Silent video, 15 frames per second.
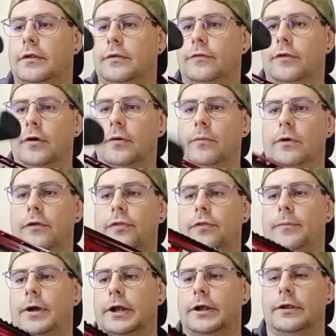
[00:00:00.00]
So worth
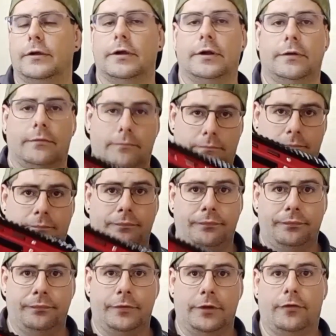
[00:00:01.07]
the money, and
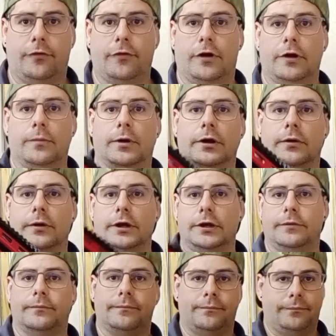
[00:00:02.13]
this is the only one I'll
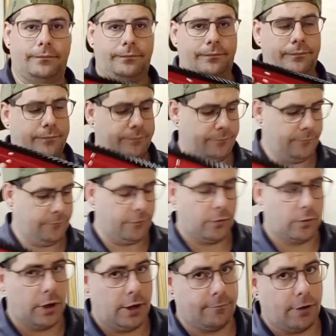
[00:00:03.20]
need
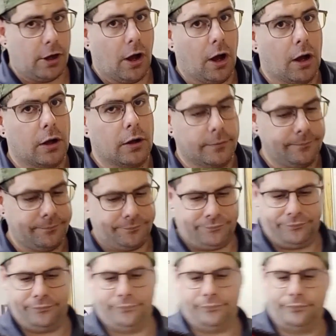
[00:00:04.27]
forever
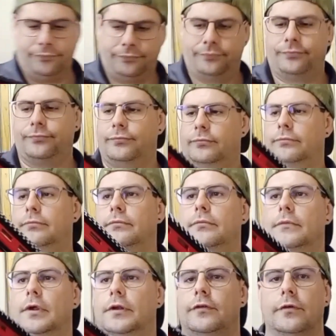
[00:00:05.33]

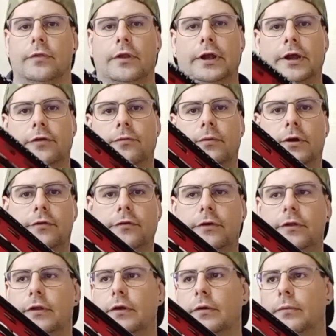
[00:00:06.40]
until the next one I
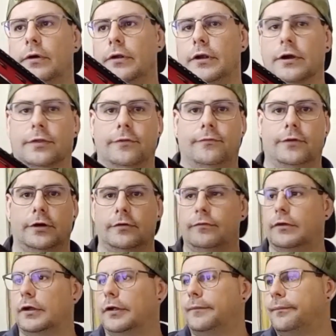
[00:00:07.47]
see that I want, like the
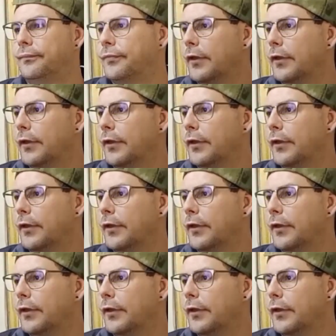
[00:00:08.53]
Firefly.